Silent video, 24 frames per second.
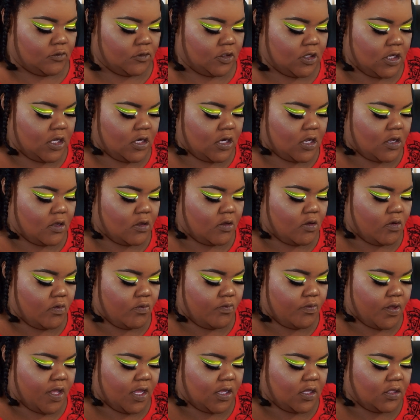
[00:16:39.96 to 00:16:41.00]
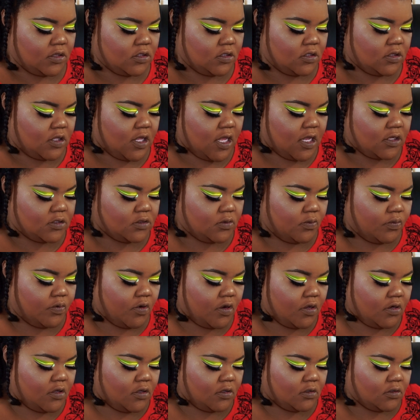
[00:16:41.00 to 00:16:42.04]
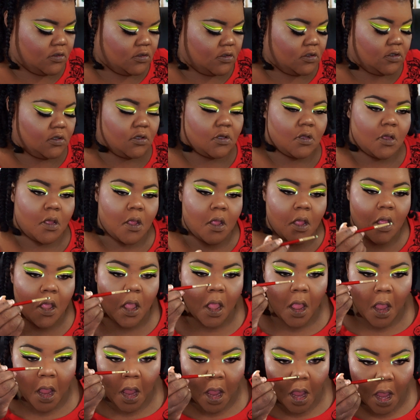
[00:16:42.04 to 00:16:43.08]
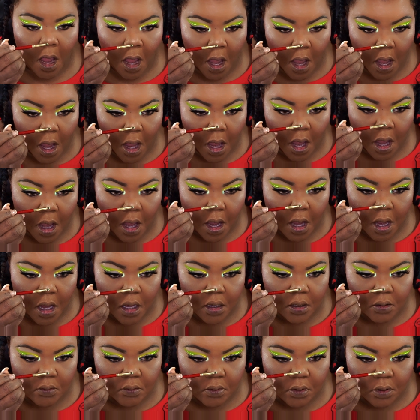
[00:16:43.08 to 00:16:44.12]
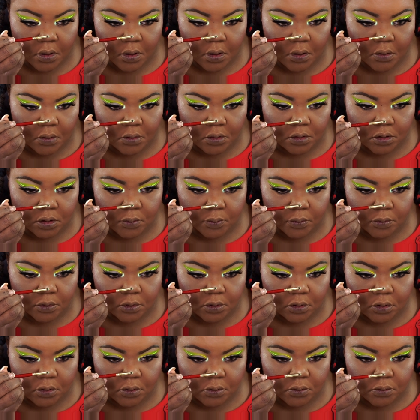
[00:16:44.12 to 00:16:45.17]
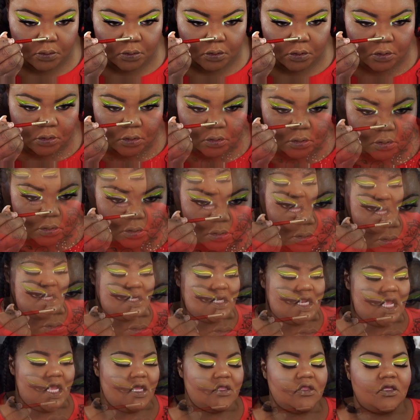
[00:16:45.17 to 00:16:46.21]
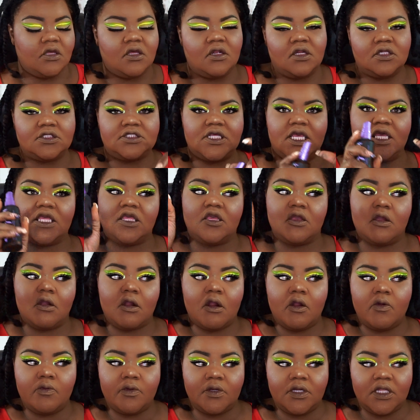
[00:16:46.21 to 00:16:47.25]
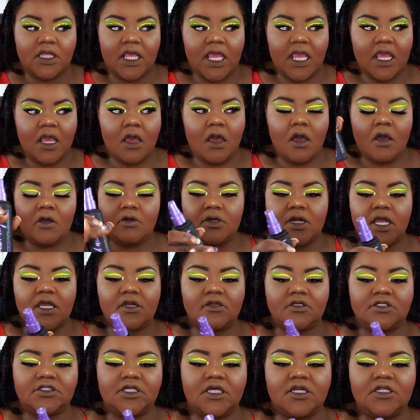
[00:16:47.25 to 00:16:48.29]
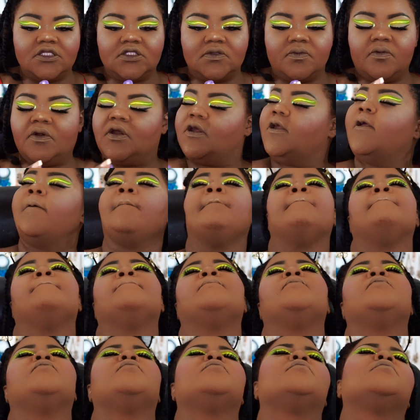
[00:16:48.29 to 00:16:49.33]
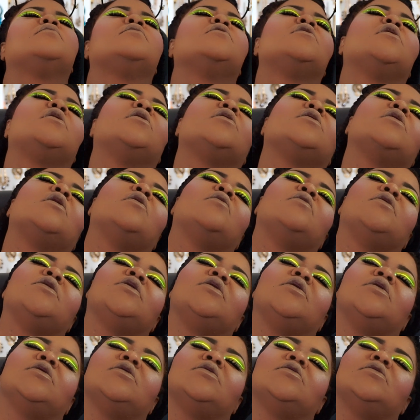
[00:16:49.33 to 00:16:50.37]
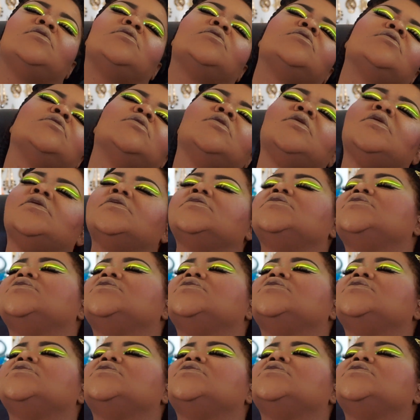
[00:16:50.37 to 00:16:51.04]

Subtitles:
And I'll go back into the actual product. And right here on the tip of the nose. Now you're gonna take your Urban Decay All Nighter Setting Spray and go in and